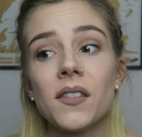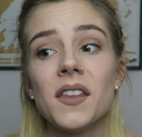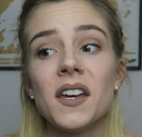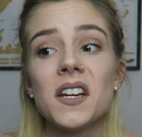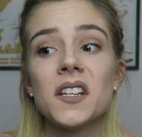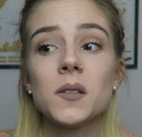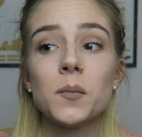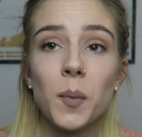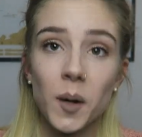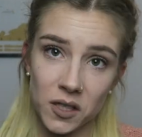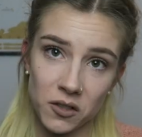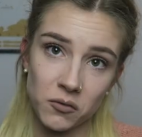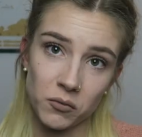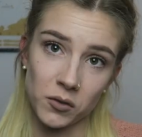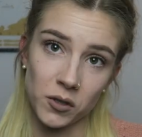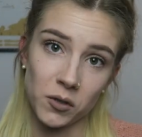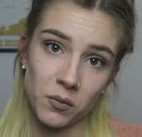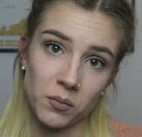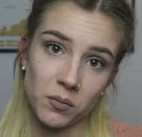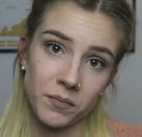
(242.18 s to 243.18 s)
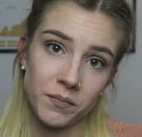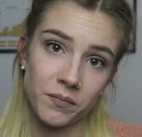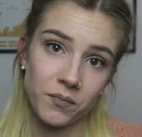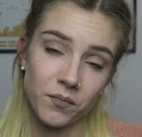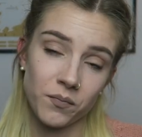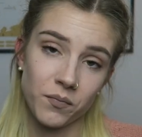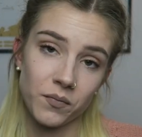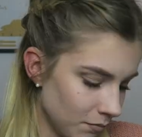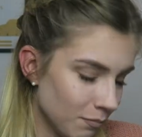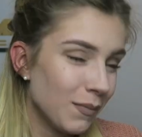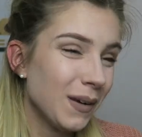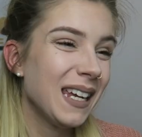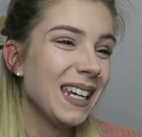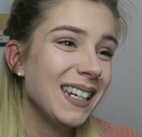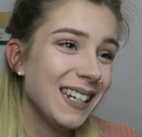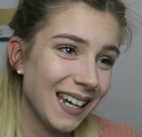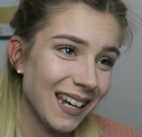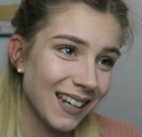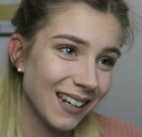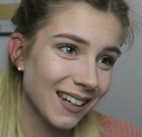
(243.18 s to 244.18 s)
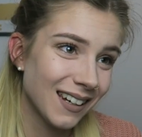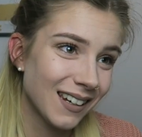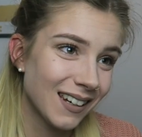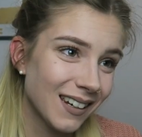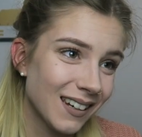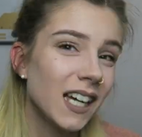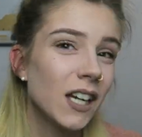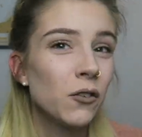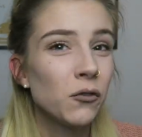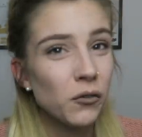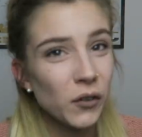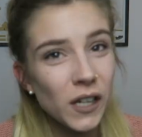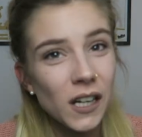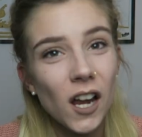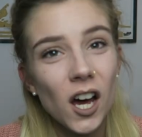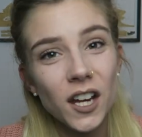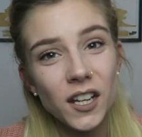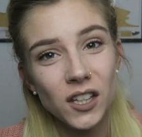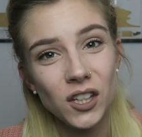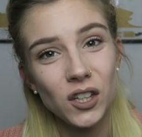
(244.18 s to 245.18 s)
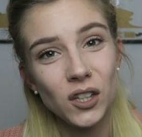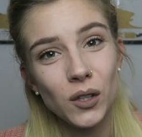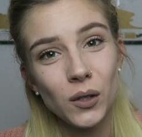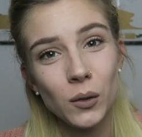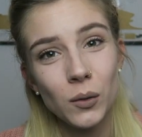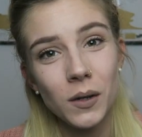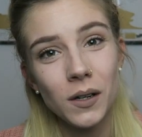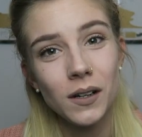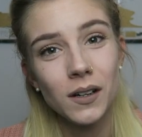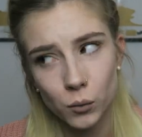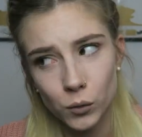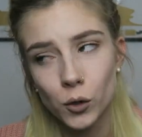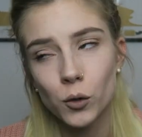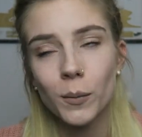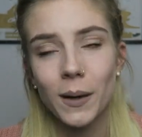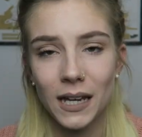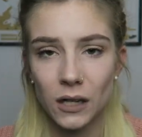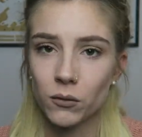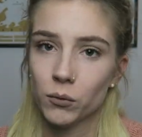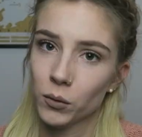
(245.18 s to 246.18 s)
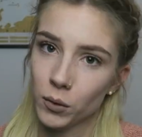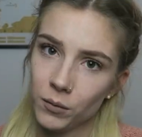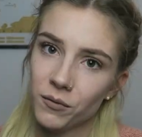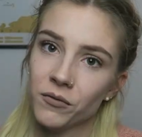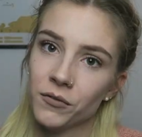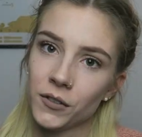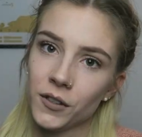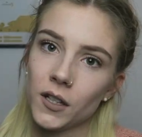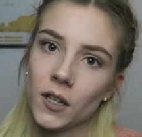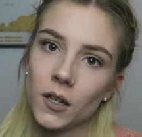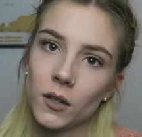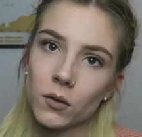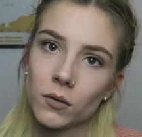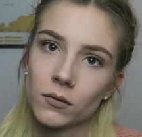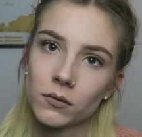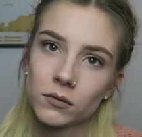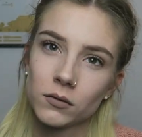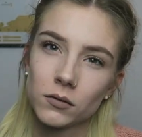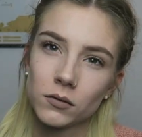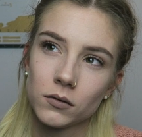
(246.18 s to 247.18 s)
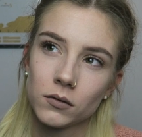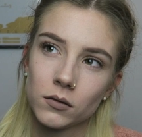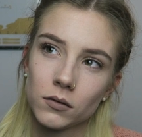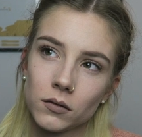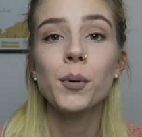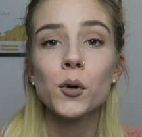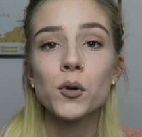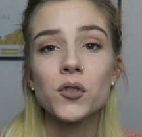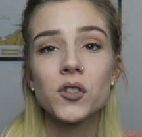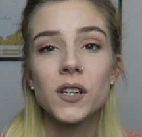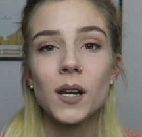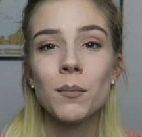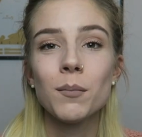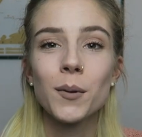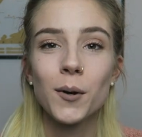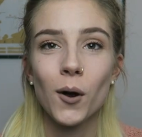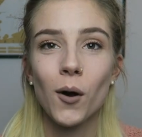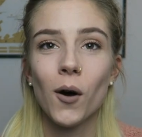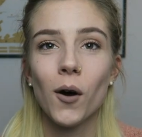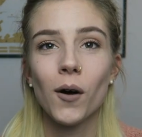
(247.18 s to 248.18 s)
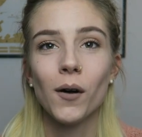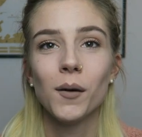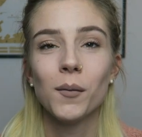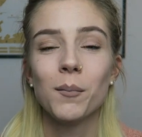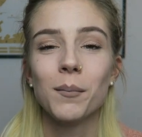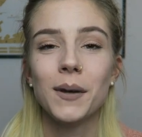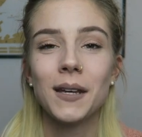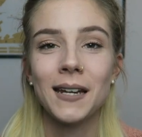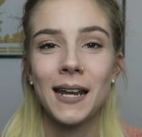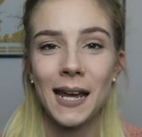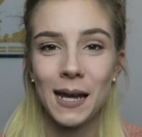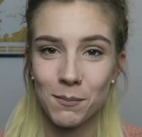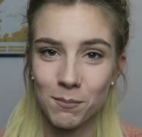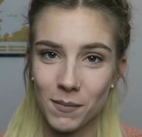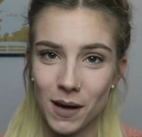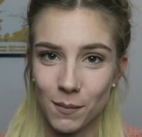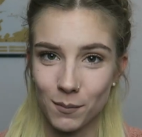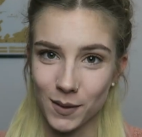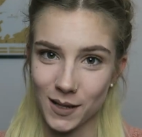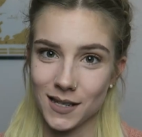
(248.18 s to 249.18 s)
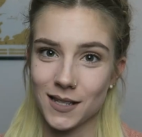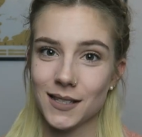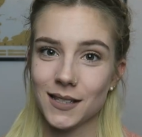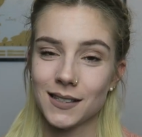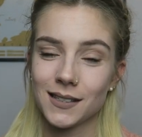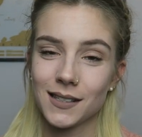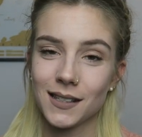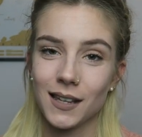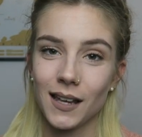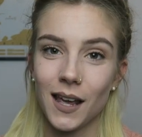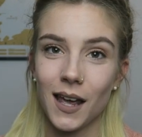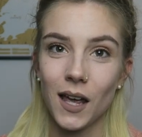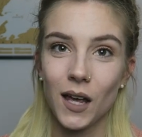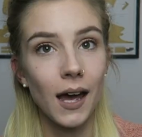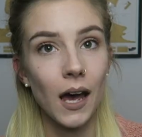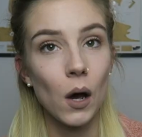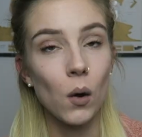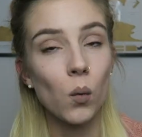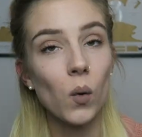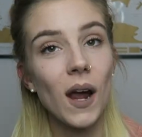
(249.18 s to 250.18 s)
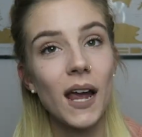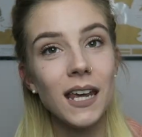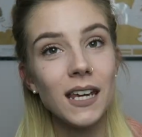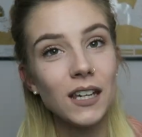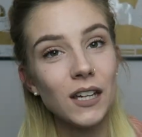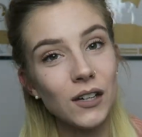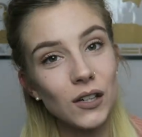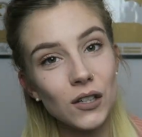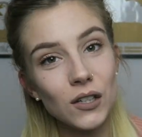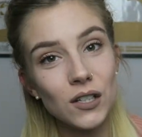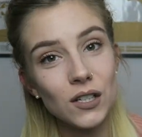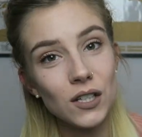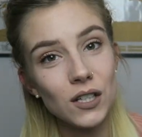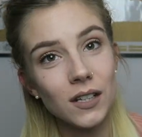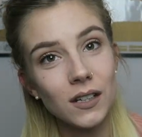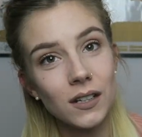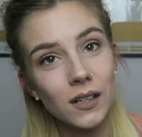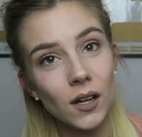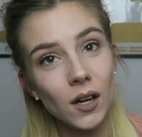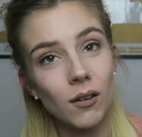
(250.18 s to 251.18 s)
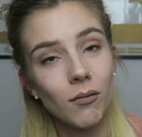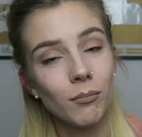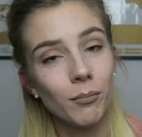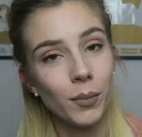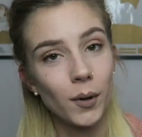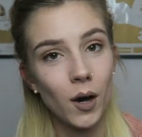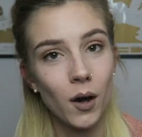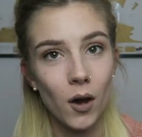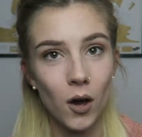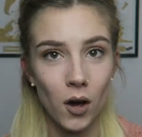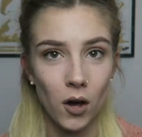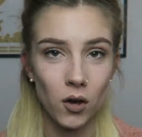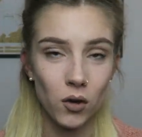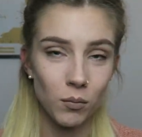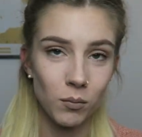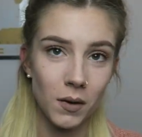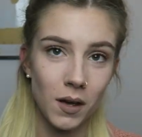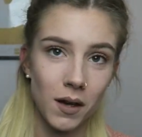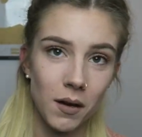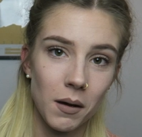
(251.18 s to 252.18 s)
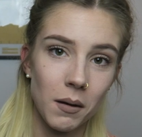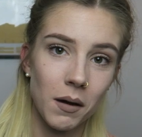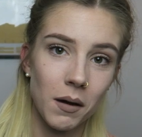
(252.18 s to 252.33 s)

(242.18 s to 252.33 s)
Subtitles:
there's butt room. Meaning, if we like you, we'll make room for you. Borta bra, men hemma bäst. Away good, but home